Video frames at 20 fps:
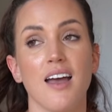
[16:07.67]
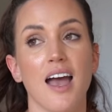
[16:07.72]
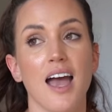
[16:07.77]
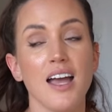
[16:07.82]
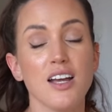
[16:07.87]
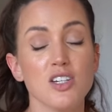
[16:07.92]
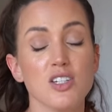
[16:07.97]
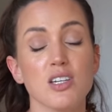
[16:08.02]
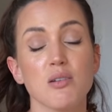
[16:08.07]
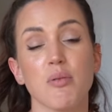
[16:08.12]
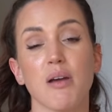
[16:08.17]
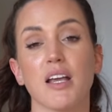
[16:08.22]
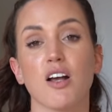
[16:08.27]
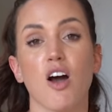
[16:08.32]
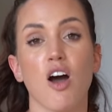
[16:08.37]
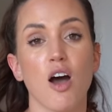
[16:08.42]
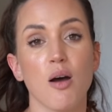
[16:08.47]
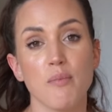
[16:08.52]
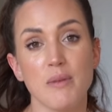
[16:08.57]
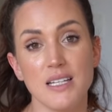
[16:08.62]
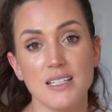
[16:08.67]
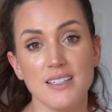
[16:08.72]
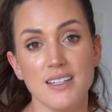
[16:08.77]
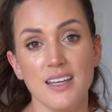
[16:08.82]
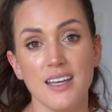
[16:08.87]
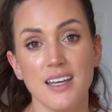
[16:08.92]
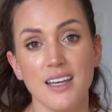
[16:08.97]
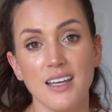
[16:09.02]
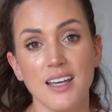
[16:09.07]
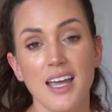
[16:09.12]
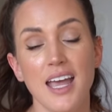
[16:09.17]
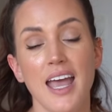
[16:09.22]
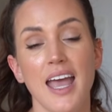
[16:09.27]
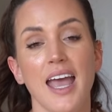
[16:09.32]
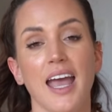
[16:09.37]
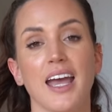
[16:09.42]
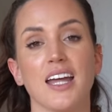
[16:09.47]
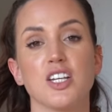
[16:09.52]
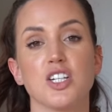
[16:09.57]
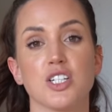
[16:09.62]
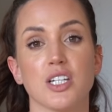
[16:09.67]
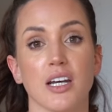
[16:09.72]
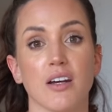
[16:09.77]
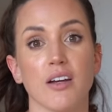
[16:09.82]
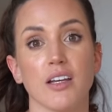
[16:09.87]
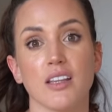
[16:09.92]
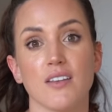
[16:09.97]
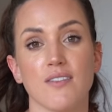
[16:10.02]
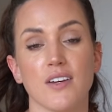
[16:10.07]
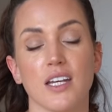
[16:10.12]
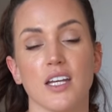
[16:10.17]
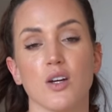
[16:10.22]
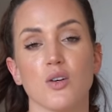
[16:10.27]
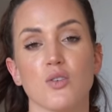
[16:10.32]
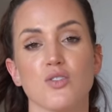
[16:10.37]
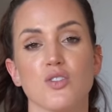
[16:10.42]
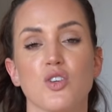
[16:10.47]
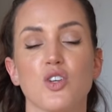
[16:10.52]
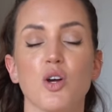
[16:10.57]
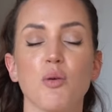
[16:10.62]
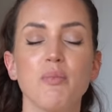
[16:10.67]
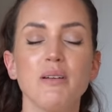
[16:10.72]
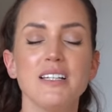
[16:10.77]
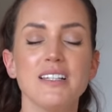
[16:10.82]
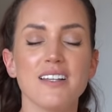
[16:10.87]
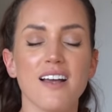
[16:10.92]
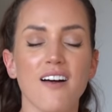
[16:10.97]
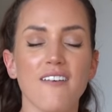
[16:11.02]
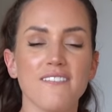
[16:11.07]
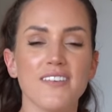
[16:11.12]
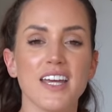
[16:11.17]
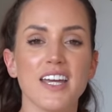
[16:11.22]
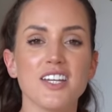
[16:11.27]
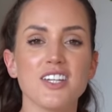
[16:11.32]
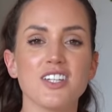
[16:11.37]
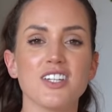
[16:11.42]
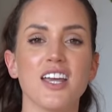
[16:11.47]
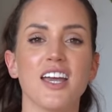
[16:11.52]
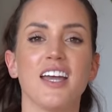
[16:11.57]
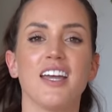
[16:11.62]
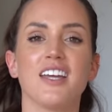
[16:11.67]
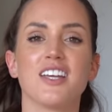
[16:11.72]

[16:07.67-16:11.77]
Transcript: actually by commenting and sharing the video. So don't be selfish.